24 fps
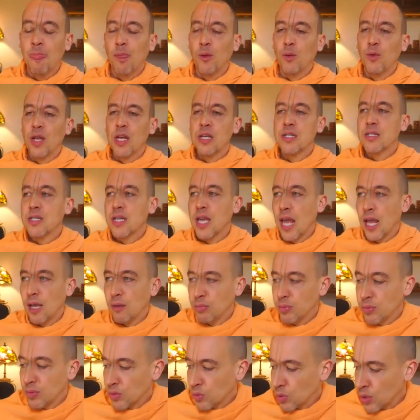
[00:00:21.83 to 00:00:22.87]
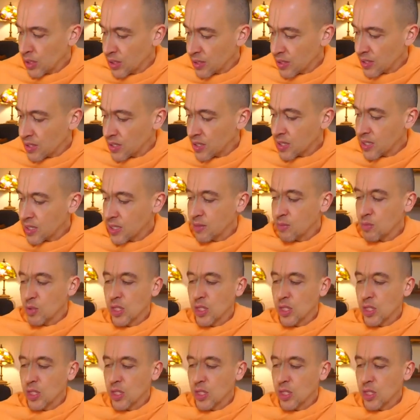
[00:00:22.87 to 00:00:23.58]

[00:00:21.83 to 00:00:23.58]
So they escape criticism,